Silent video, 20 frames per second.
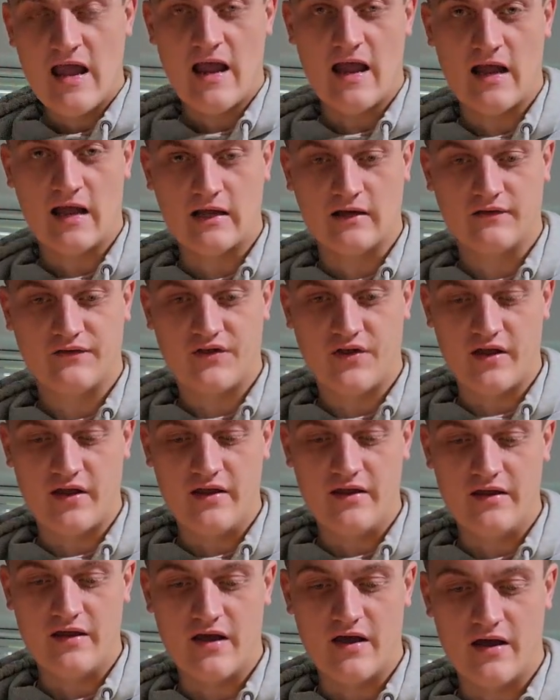and
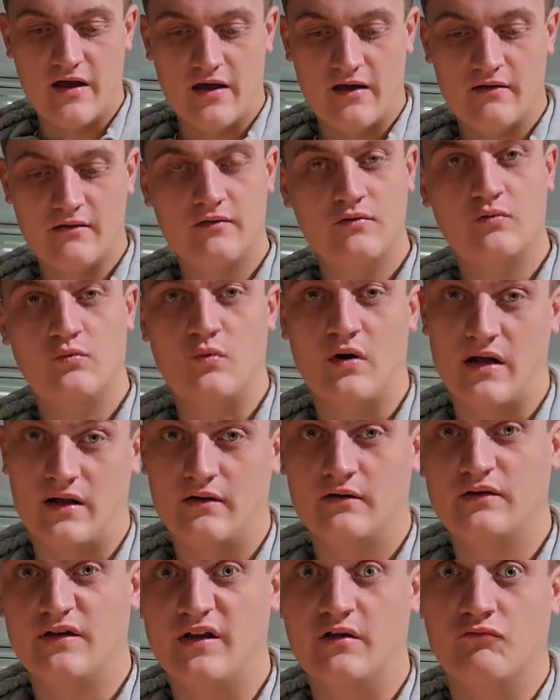they, well,
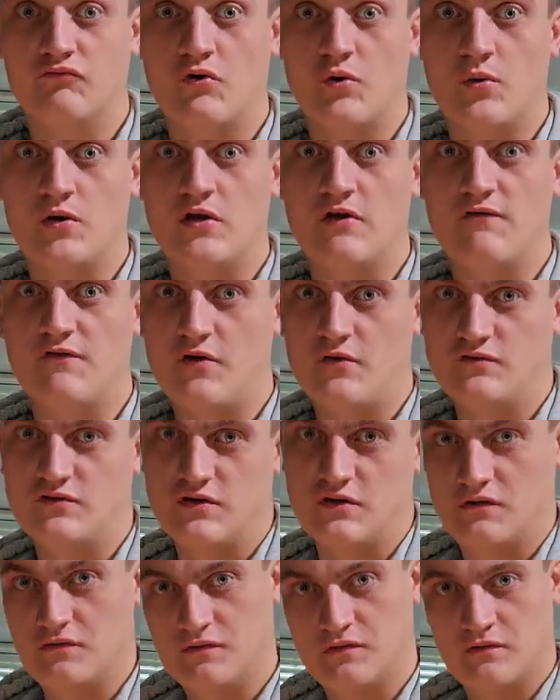they'll ruin your
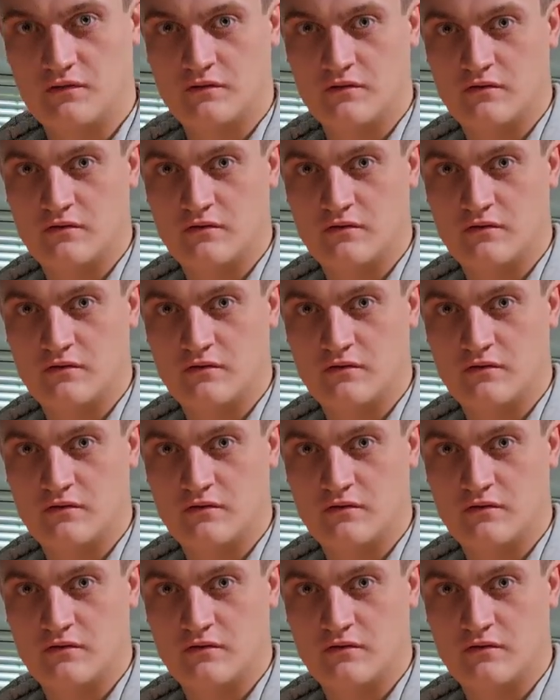photos.